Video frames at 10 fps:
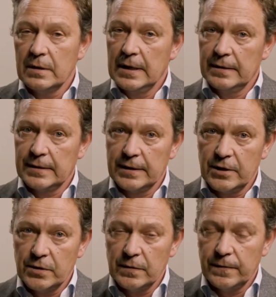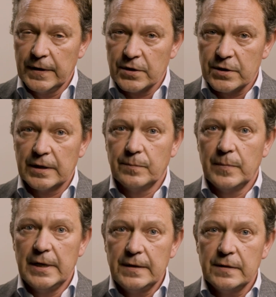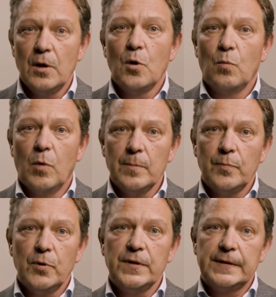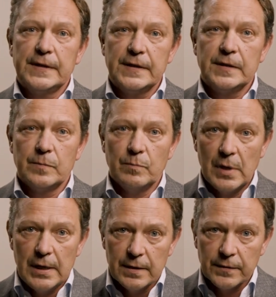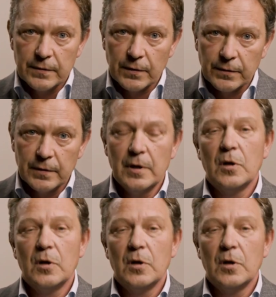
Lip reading: in traditional figures, it means 1.6 million tons